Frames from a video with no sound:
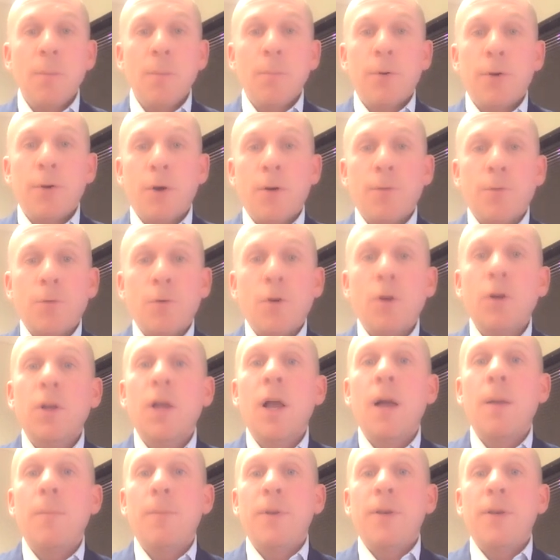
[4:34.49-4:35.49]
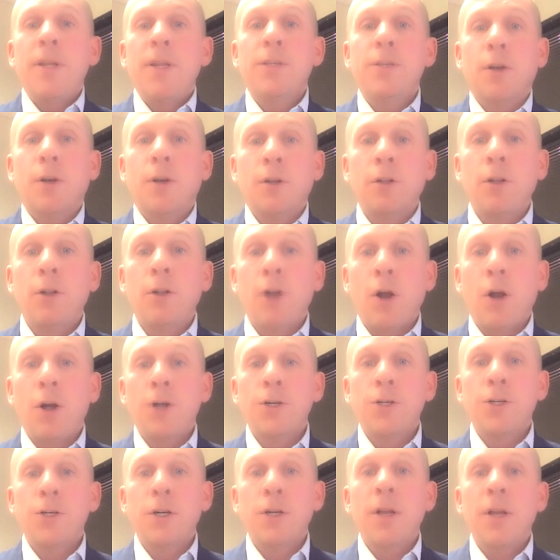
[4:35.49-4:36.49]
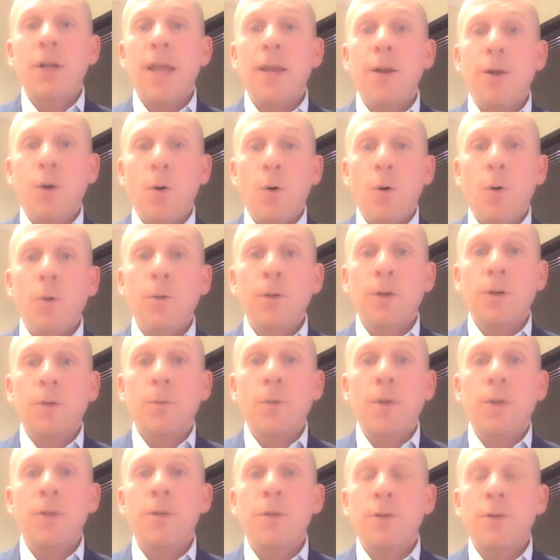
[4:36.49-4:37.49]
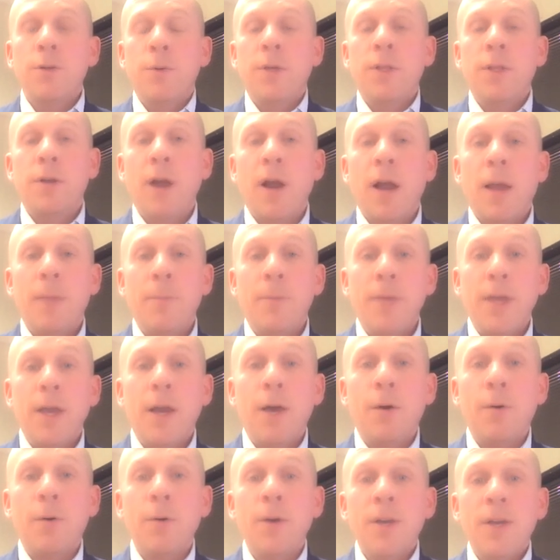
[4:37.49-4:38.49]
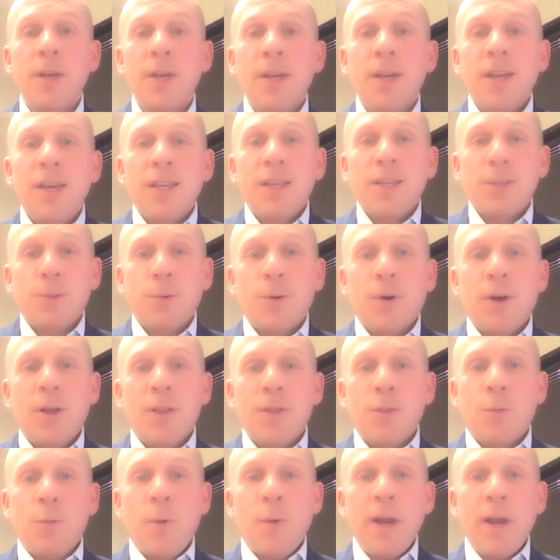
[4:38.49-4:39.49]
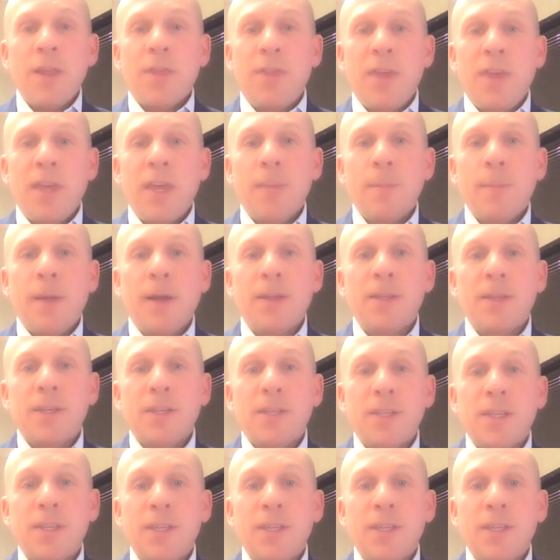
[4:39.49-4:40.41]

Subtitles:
But overall, companies are larger and older when they're doing their IPO. So the way to think about this